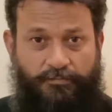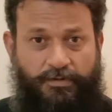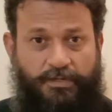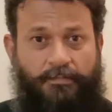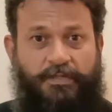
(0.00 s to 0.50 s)

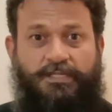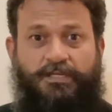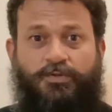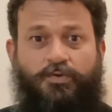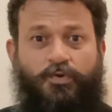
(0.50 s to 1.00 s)
for
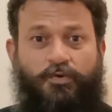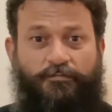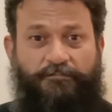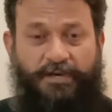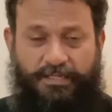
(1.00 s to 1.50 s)
committing no
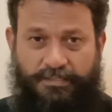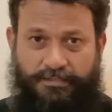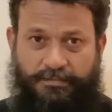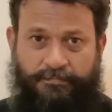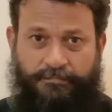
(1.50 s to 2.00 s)

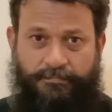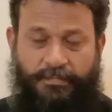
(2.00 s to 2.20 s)
offense,